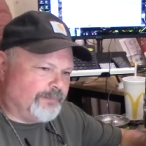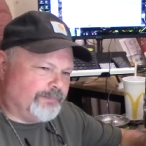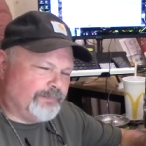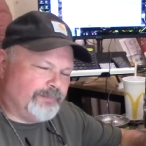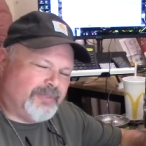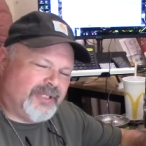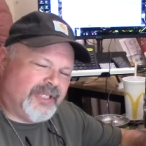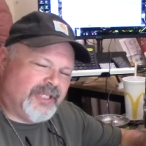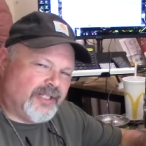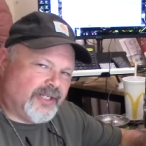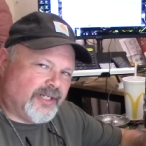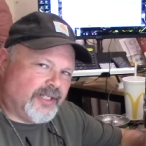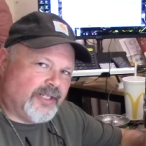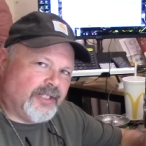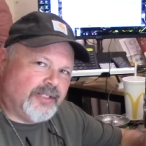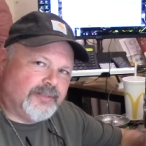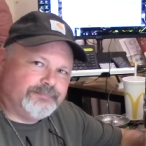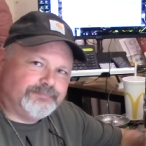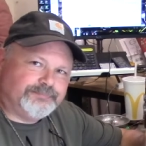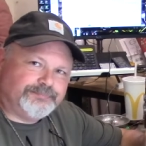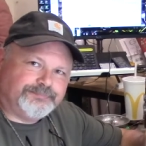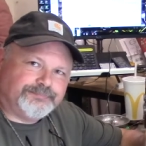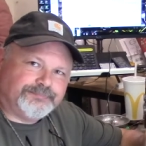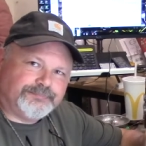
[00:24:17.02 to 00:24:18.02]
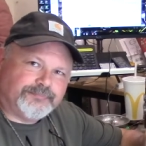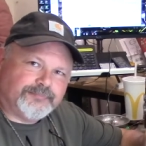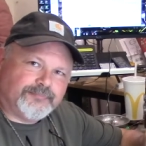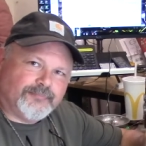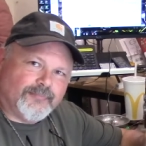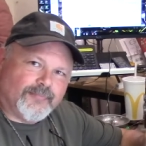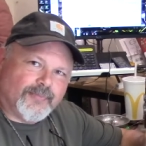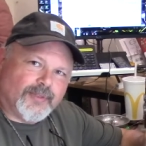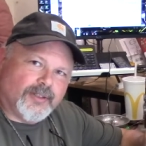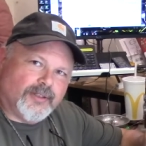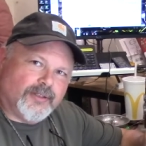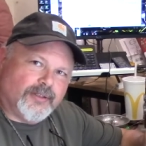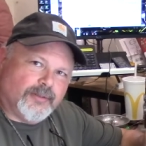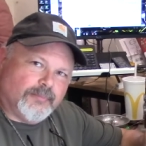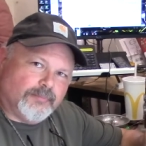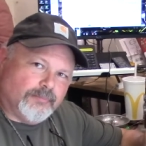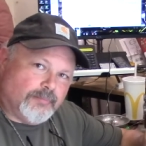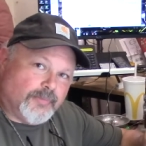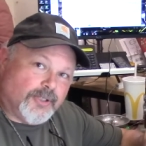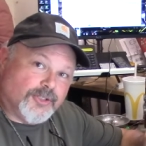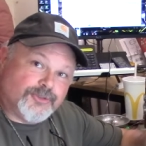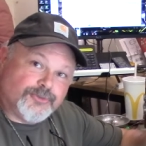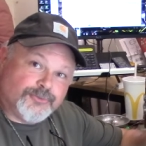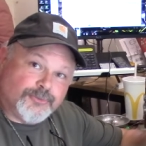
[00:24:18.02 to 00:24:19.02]
peaty,
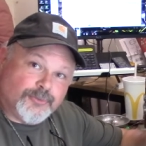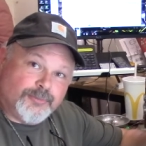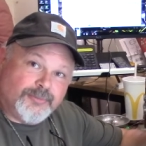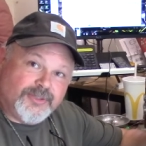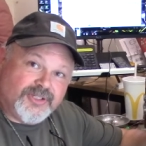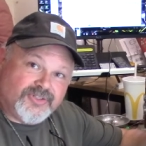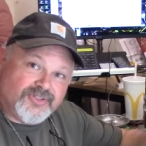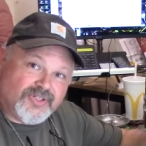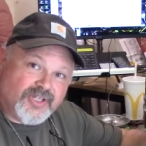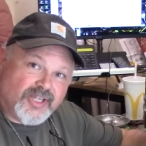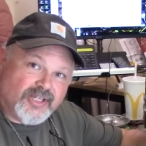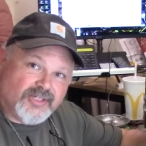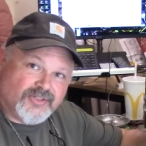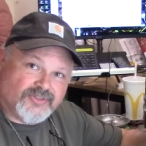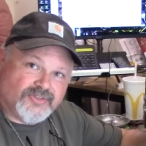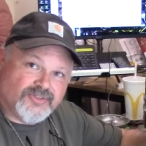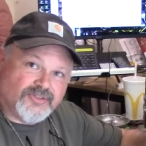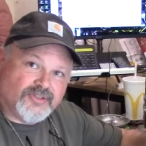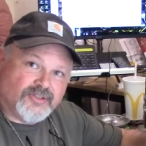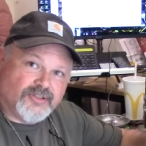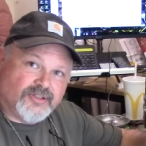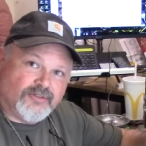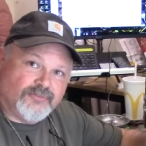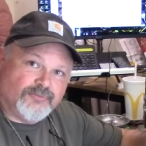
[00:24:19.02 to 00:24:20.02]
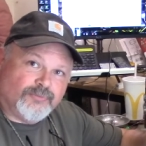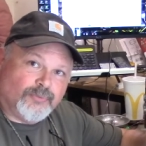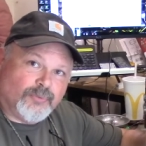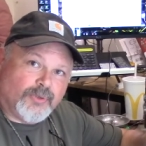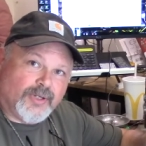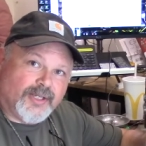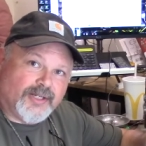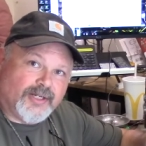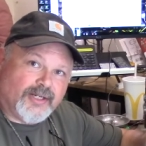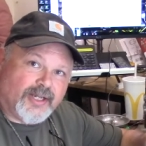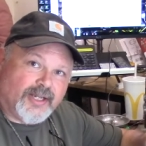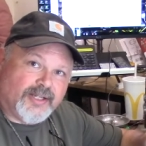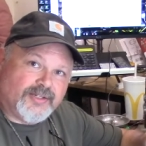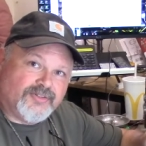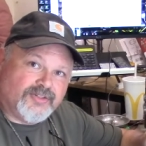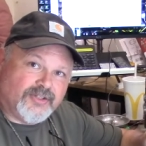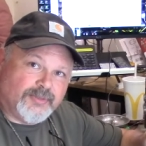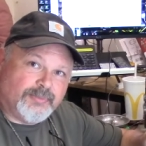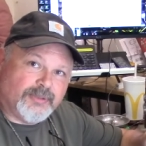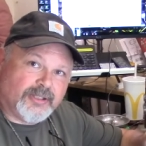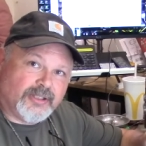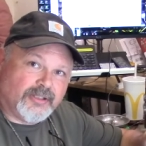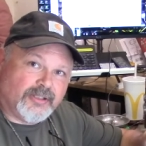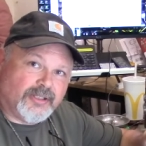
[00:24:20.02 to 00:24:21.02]
mushroomy taste of what I
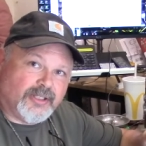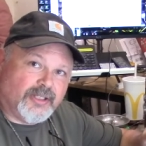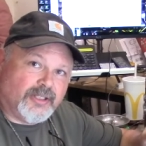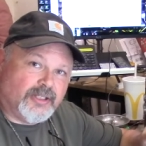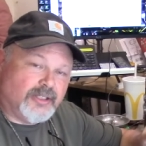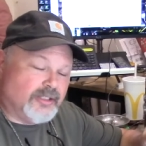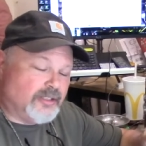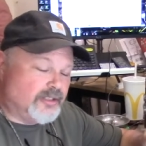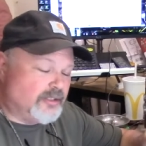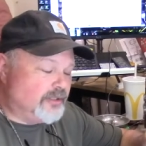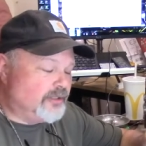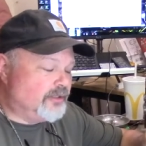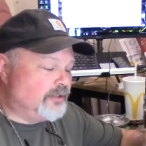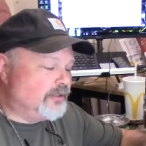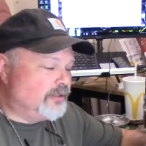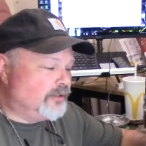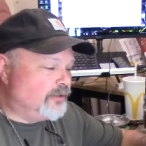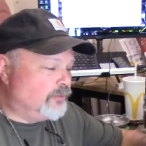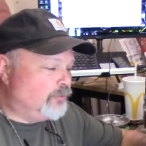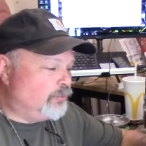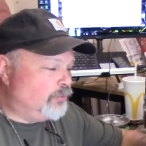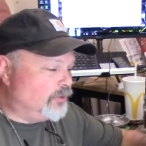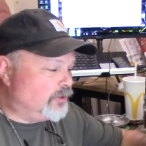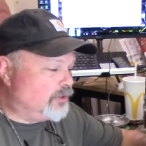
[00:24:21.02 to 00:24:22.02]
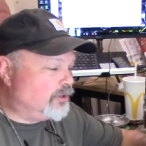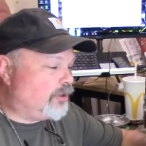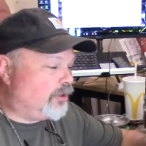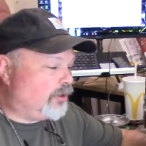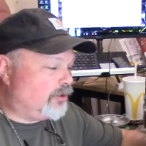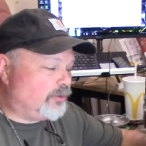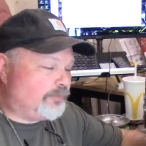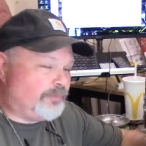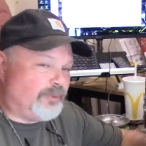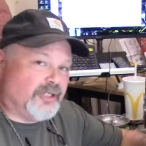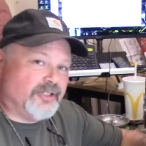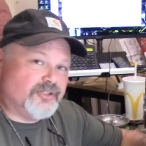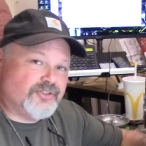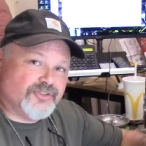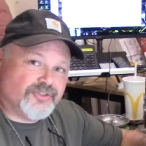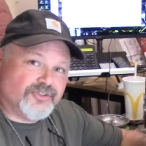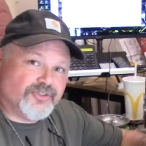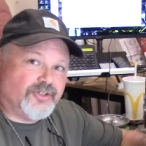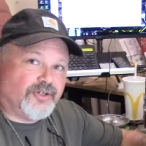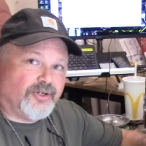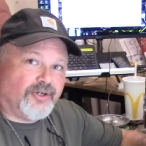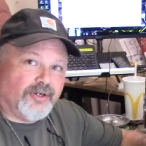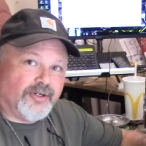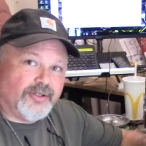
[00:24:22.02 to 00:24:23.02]
typically would call a Punch
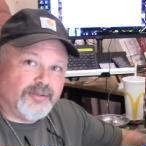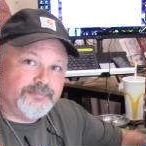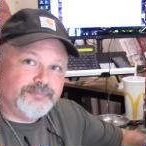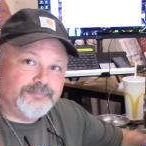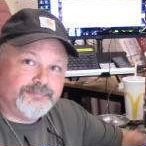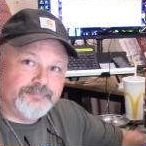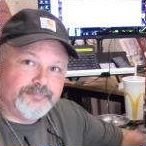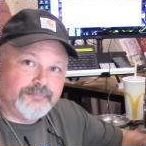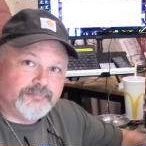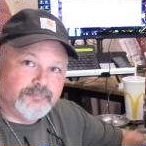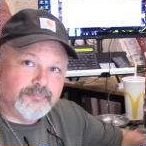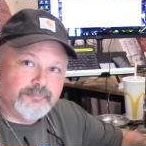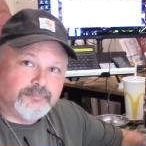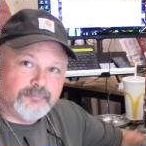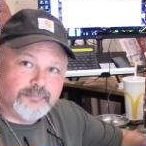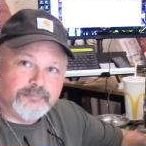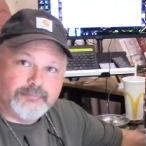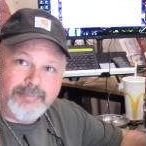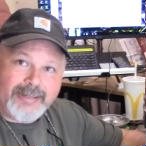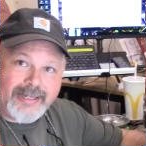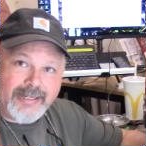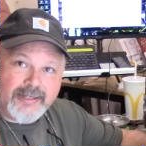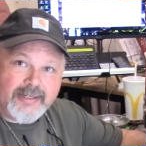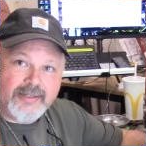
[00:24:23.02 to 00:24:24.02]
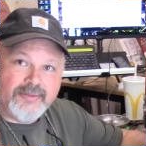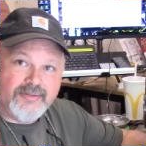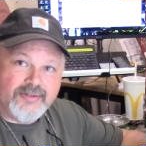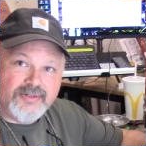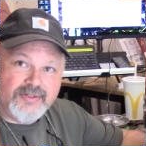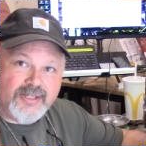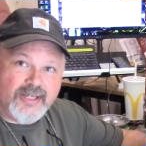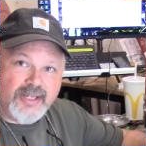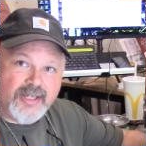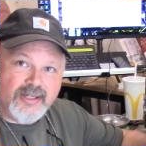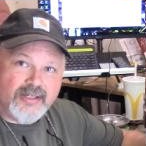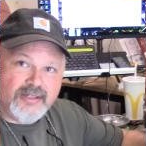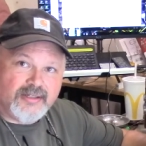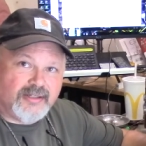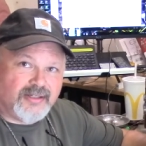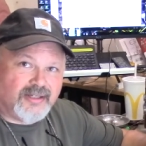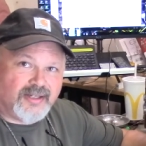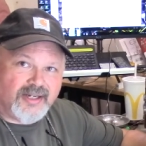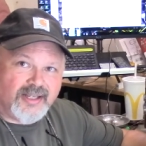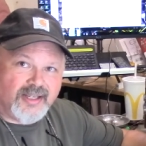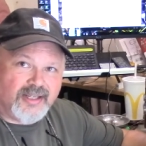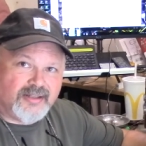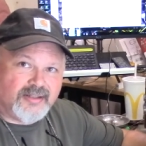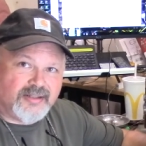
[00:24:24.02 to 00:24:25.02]
cigar back in the day,
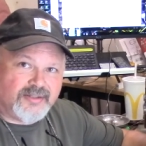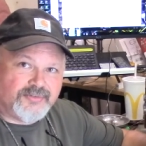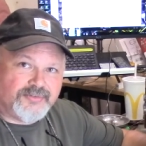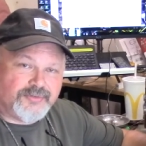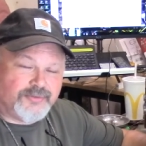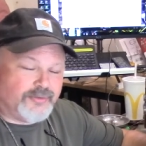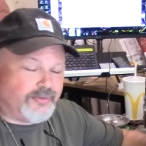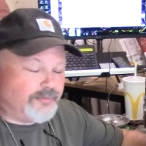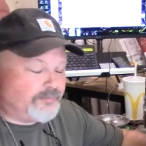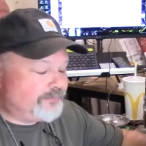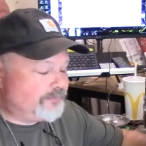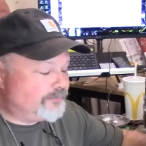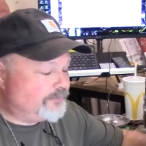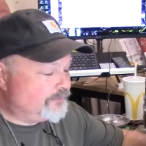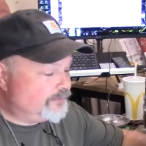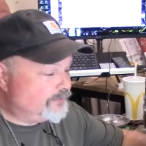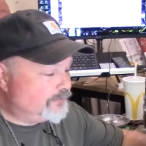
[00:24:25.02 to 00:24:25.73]
God, I hate that term,